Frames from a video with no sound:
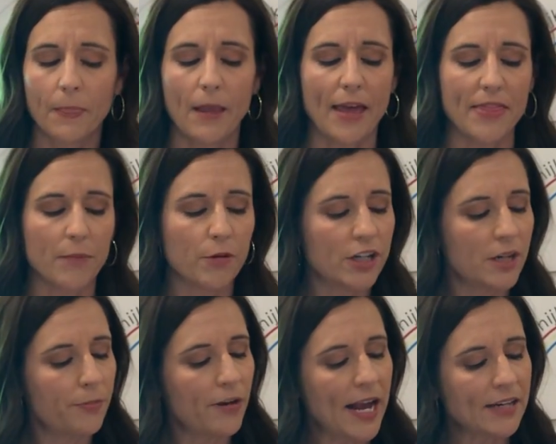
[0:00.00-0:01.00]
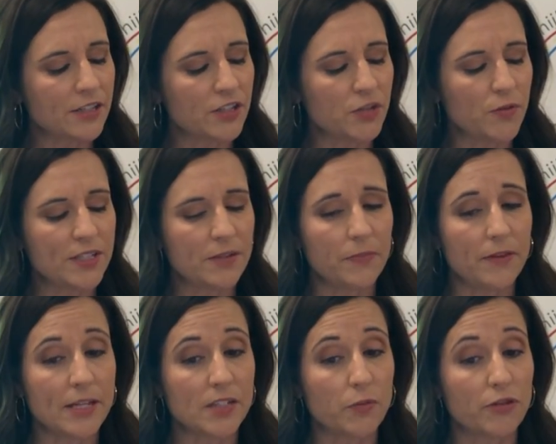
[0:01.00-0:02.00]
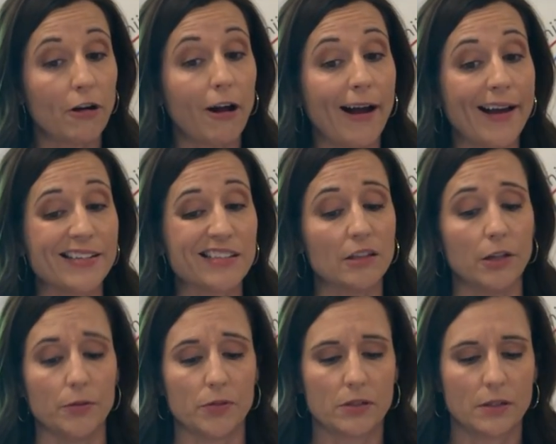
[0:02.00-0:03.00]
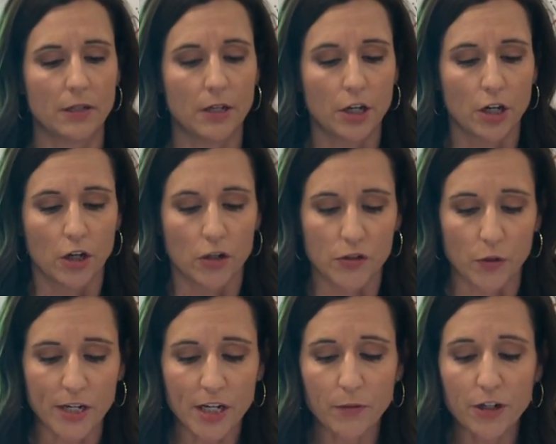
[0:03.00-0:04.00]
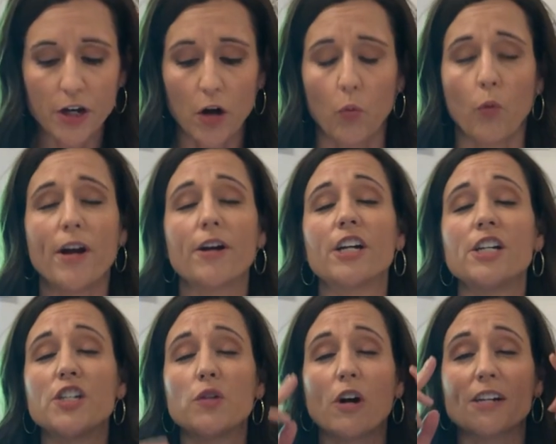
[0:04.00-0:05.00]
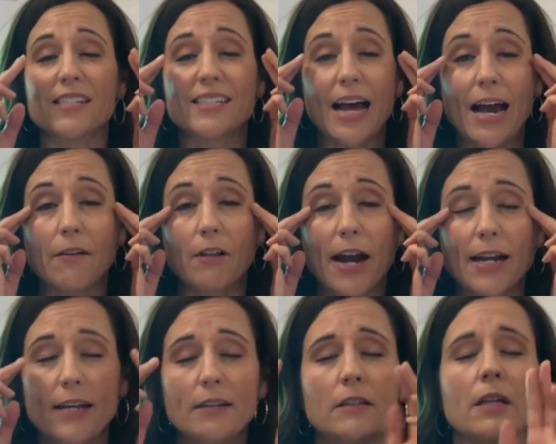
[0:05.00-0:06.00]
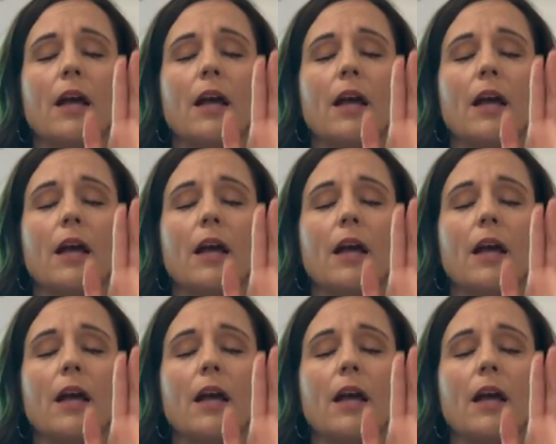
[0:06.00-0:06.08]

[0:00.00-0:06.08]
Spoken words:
and then we're gonna practice doing some things with our eyes closed. So here we go. We're gonna do our skywriting.